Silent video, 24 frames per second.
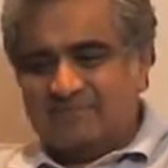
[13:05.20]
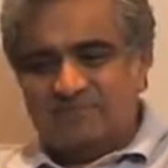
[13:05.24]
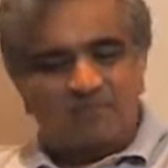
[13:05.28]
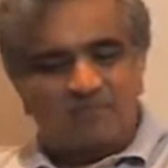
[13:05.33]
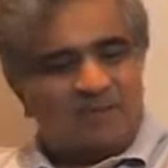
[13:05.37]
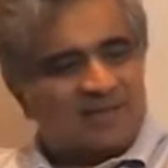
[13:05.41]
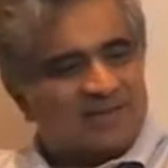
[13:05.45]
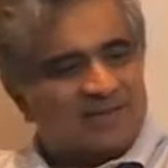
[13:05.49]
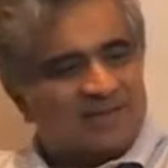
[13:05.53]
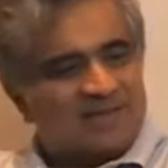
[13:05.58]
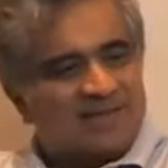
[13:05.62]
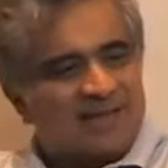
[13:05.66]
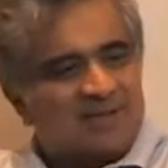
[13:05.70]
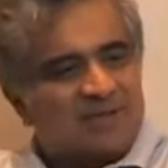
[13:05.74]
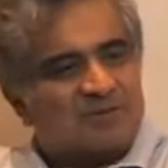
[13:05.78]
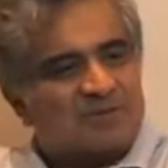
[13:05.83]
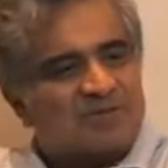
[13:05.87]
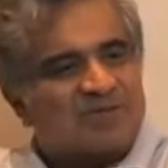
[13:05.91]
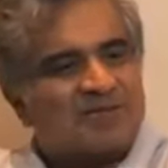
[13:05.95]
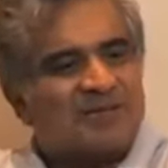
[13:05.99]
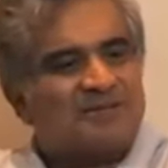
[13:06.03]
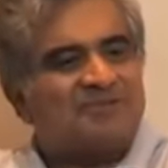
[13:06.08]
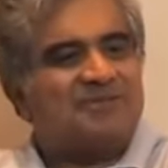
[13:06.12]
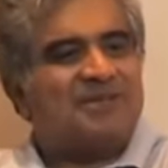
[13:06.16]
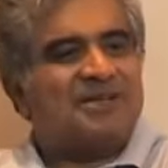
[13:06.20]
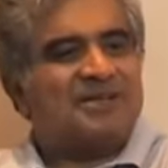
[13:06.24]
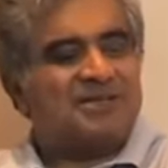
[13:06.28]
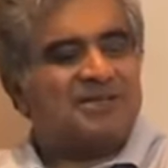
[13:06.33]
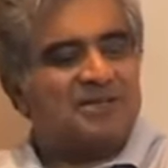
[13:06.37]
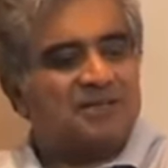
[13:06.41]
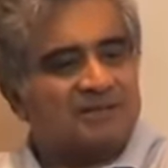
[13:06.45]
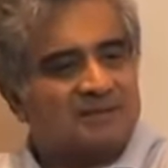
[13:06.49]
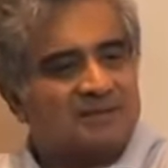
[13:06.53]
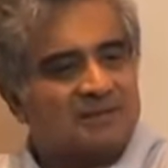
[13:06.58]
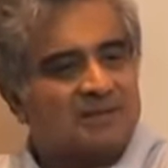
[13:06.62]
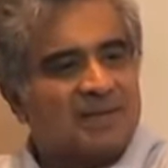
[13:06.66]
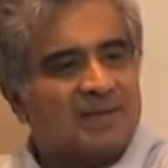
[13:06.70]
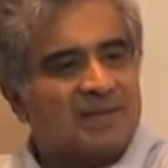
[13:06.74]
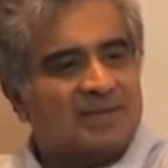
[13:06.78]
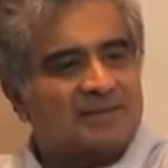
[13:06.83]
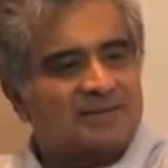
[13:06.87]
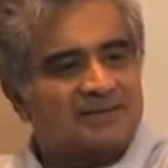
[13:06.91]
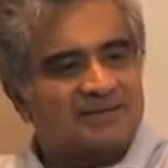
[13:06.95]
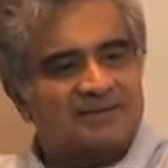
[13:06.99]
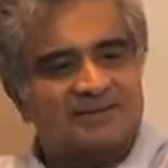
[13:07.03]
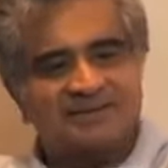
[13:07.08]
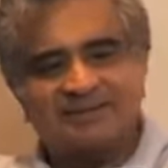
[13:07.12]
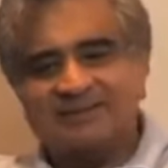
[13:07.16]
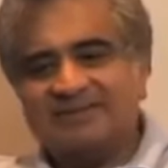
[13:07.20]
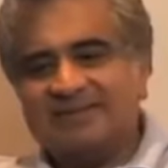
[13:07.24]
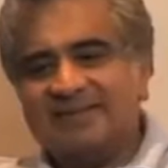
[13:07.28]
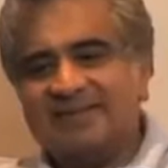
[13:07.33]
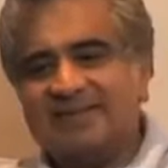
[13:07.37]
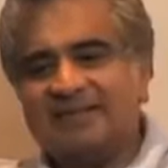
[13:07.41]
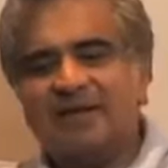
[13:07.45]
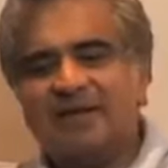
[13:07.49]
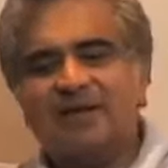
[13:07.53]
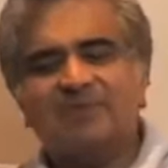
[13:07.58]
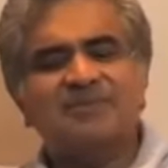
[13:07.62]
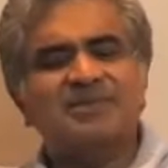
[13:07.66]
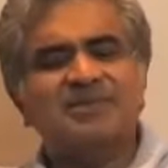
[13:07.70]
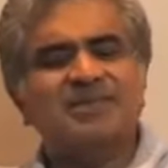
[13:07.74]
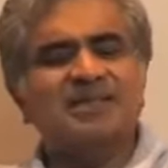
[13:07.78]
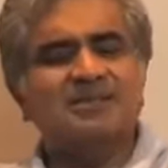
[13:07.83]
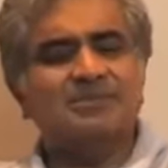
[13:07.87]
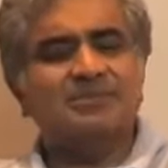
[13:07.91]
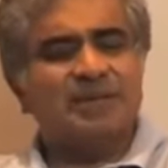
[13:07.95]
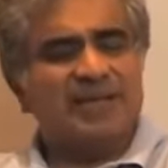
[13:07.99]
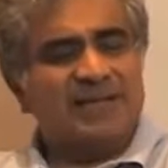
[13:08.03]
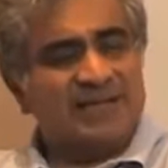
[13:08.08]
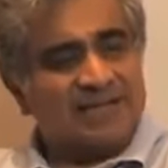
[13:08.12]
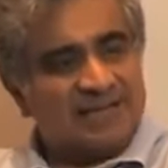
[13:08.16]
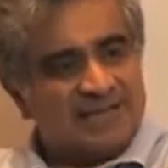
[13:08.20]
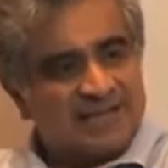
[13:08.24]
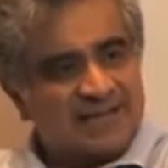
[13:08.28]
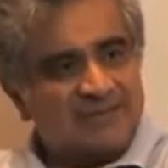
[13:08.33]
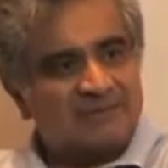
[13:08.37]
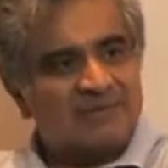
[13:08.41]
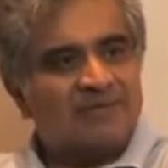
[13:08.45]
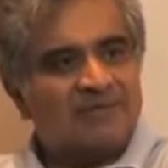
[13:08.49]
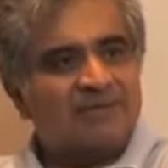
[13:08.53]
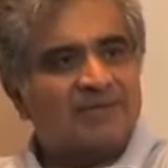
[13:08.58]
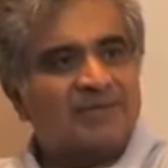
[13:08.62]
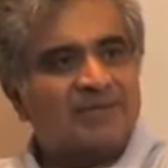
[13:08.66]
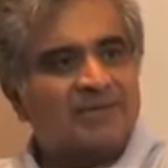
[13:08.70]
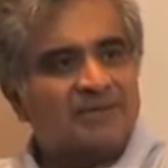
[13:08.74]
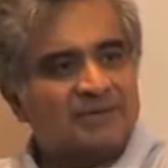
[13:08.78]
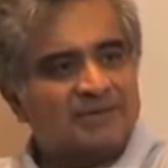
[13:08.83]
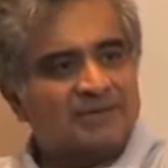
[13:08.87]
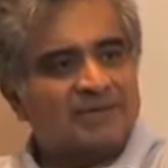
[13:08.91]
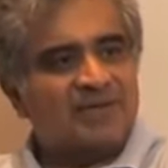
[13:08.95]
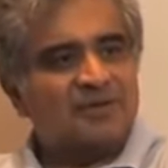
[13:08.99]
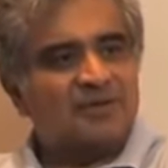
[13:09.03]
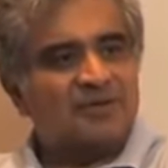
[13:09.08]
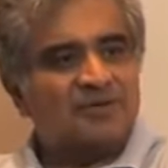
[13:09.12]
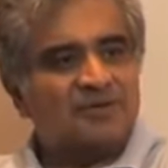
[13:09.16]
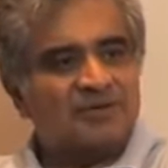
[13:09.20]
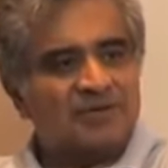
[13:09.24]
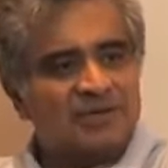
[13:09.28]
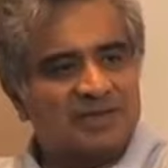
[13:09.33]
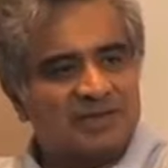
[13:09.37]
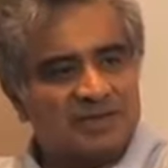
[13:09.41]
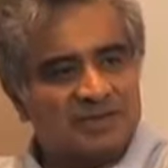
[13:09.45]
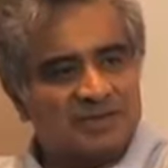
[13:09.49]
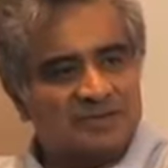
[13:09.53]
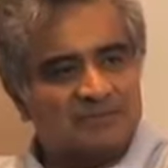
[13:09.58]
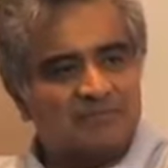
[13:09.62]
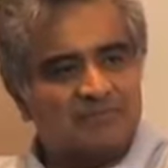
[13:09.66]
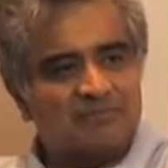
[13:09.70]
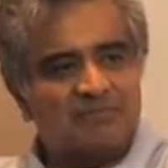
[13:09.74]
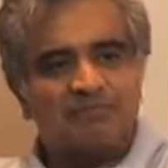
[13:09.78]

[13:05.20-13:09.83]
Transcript: But that was the affection of the man. Then after that, many times he went to his house for dinner.